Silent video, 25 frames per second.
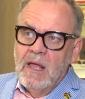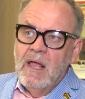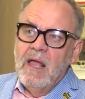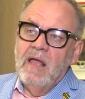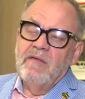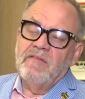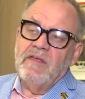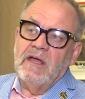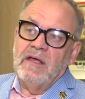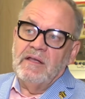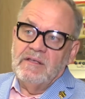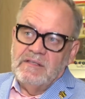
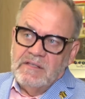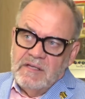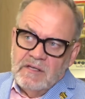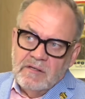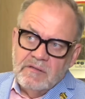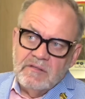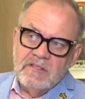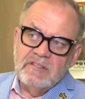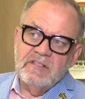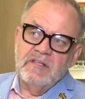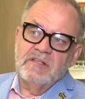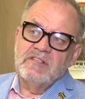the
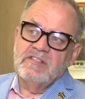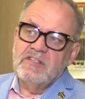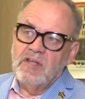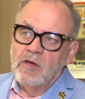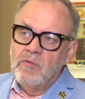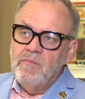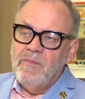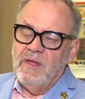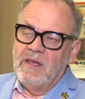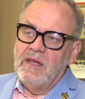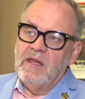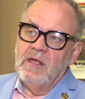ideals that so
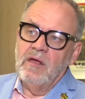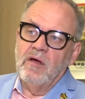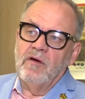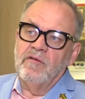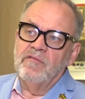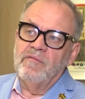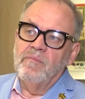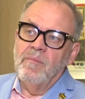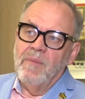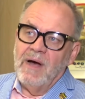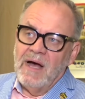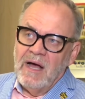many
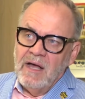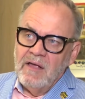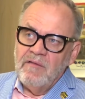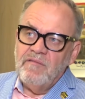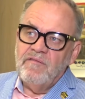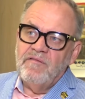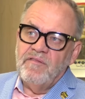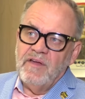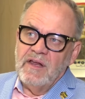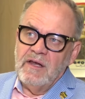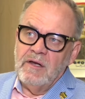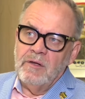of my
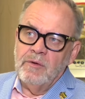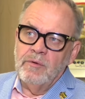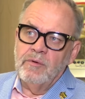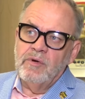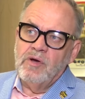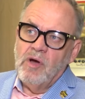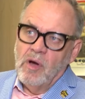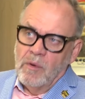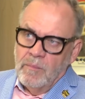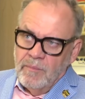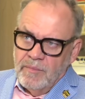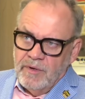fellow
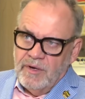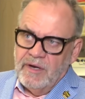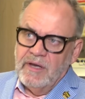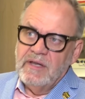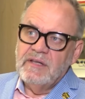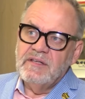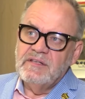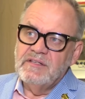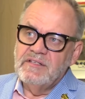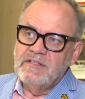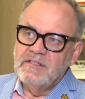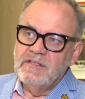
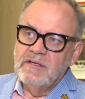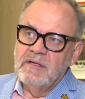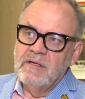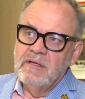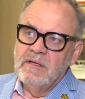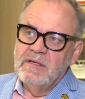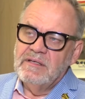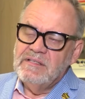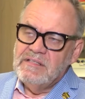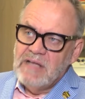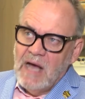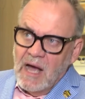comrades
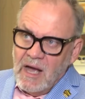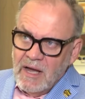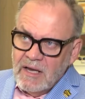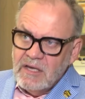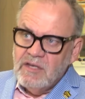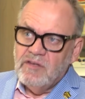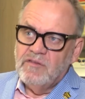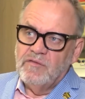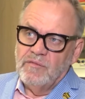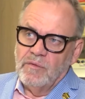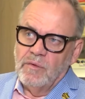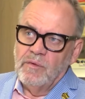
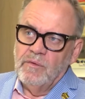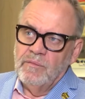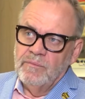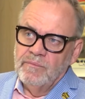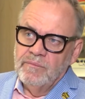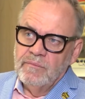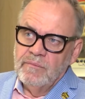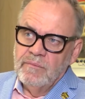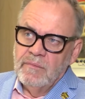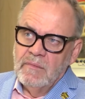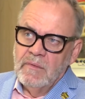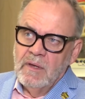died for.
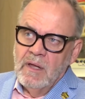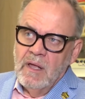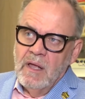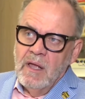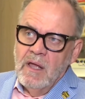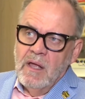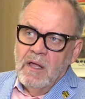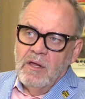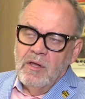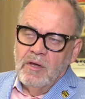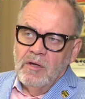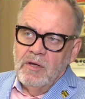
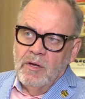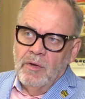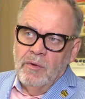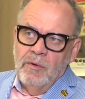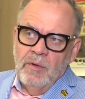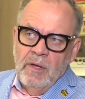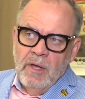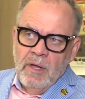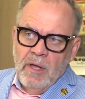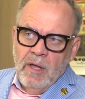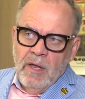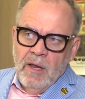You
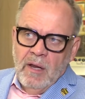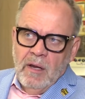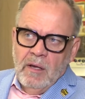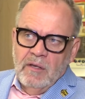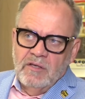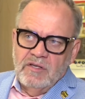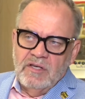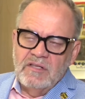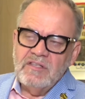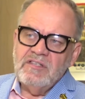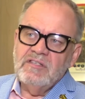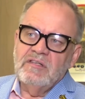know,
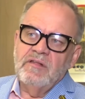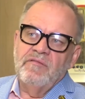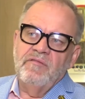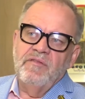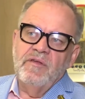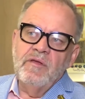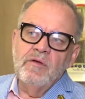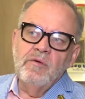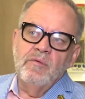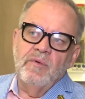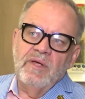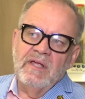just a
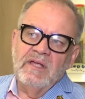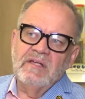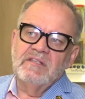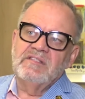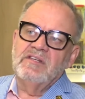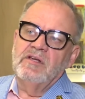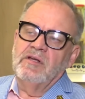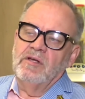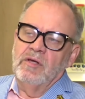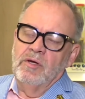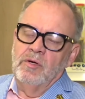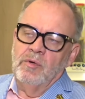few weeks
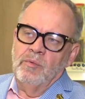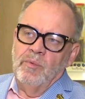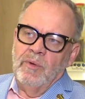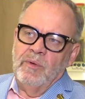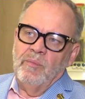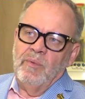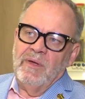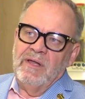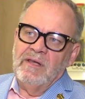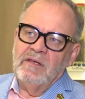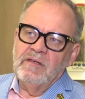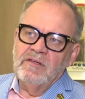ago, we
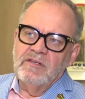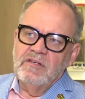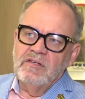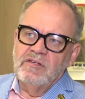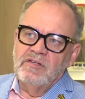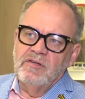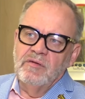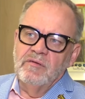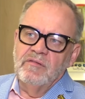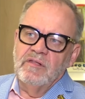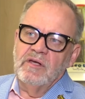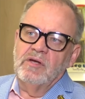went
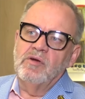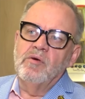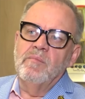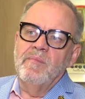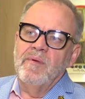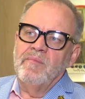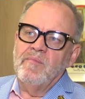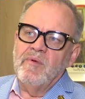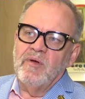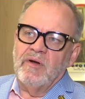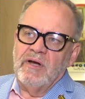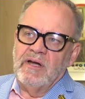to the
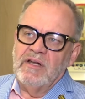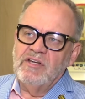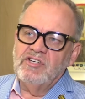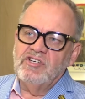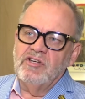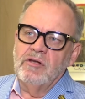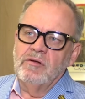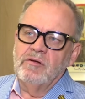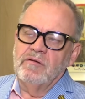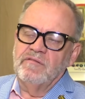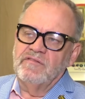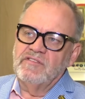
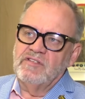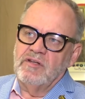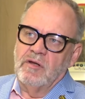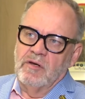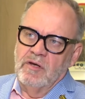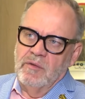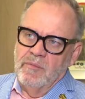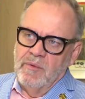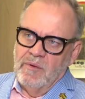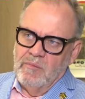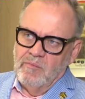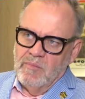commemoration of
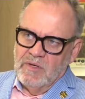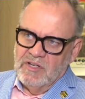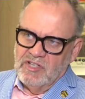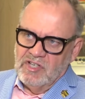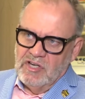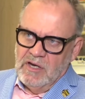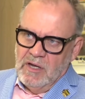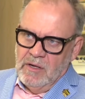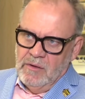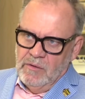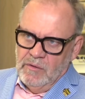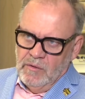Solomon
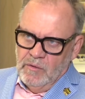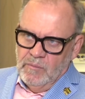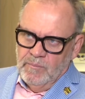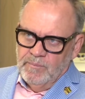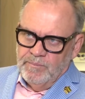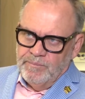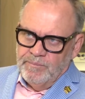Mahlangu.